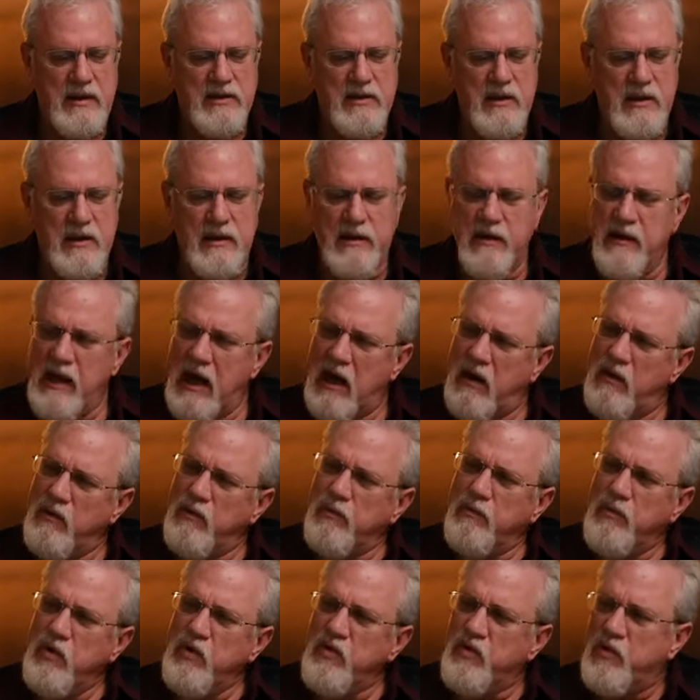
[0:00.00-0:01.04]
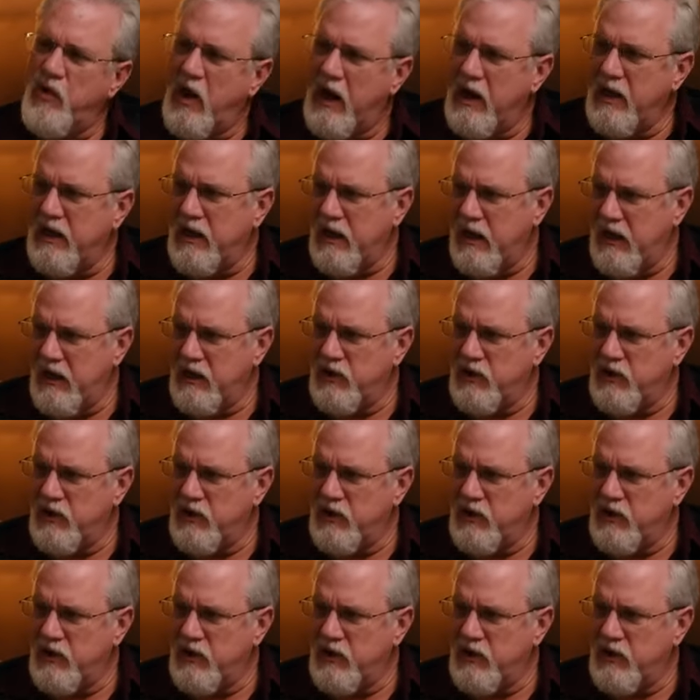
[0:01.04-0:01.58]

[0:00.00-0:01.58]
Let's now move right